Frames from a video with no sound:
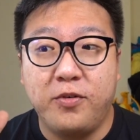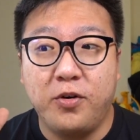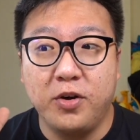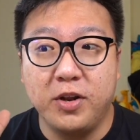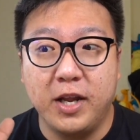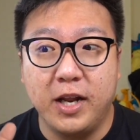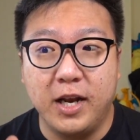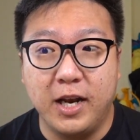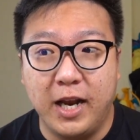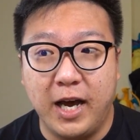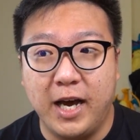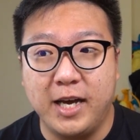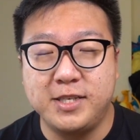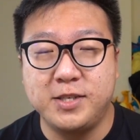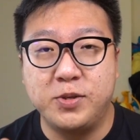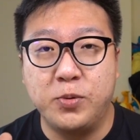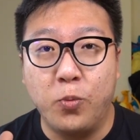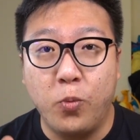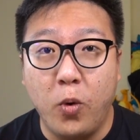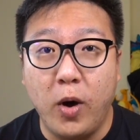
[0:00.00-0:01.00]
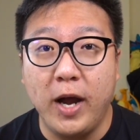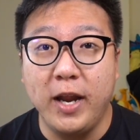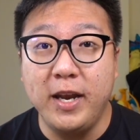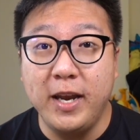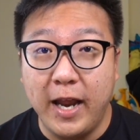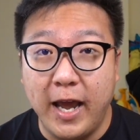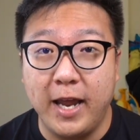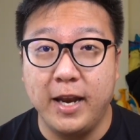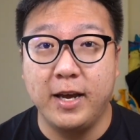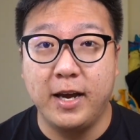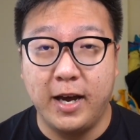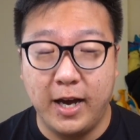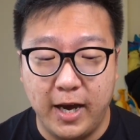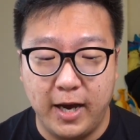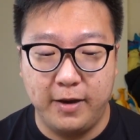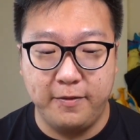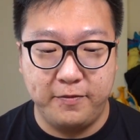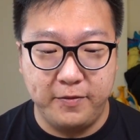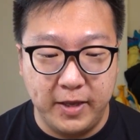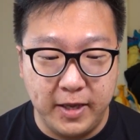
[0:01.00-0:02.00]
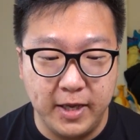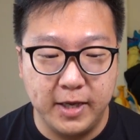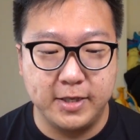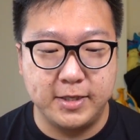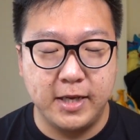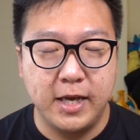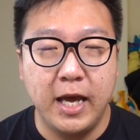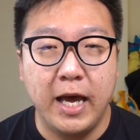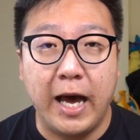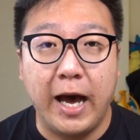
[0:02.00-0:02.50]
for the last one and a half years.